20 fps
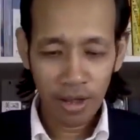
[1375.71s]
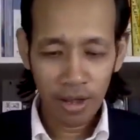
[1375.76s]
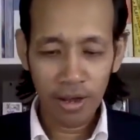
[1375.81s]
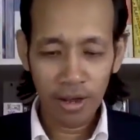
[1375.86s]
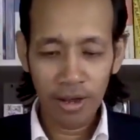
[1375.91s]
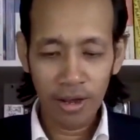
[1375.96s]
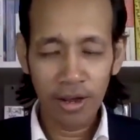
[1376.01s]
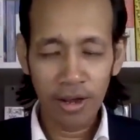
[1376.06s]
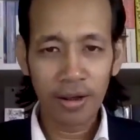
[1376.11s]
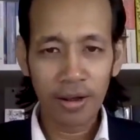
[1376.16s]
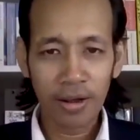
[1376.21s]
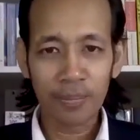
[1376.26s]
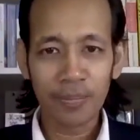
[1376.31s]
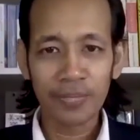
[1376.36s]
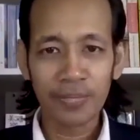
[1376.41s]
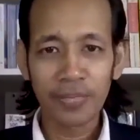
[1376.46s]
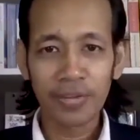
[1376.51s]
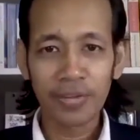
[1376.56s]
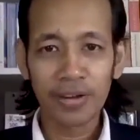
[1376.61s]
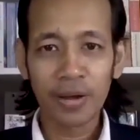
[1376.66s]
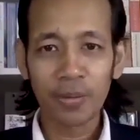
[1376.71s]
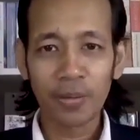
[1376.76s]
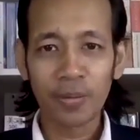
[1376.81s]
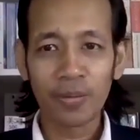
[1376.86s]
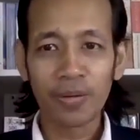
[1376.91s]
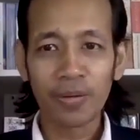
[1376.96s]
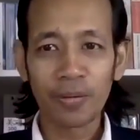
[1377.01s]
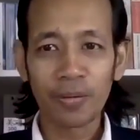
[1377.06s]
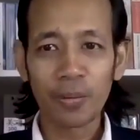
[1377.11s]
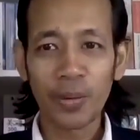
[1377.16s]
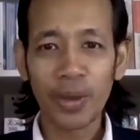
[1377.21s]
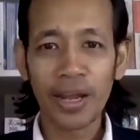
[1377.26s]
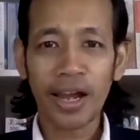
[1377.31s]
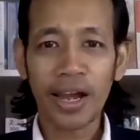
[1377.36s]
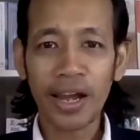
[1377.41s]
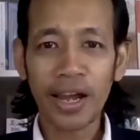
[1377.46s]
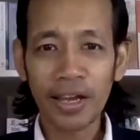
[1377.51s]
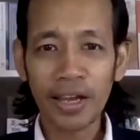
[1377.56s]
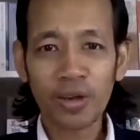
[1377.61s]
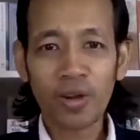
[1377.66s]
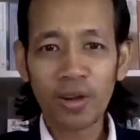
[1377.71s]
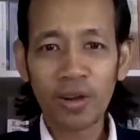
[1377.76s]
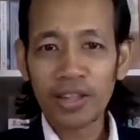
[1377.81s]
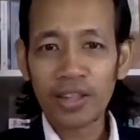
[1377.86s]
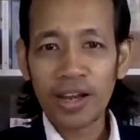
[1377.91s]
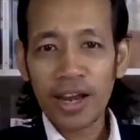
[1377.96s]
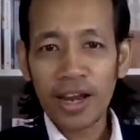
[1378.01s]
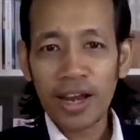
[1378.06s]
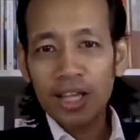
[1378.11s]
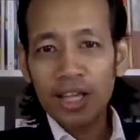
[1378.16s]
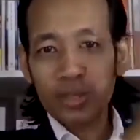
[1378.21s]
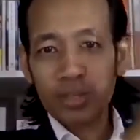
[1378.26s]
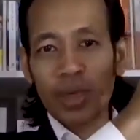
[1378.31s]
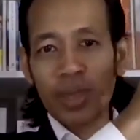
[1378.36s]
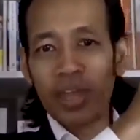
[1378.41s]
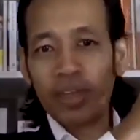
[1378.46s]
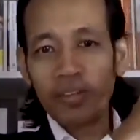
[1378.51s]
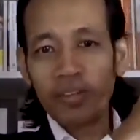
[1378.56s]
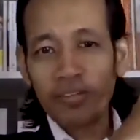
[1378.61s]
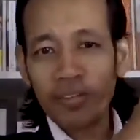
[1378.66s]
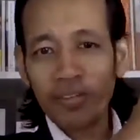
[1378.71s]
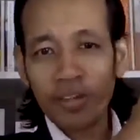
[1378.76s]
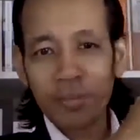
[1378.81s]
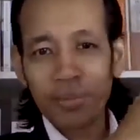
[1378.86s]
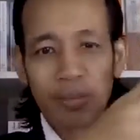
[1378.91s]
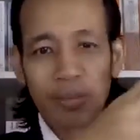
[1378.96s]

Uh, now, when I caught the last wave,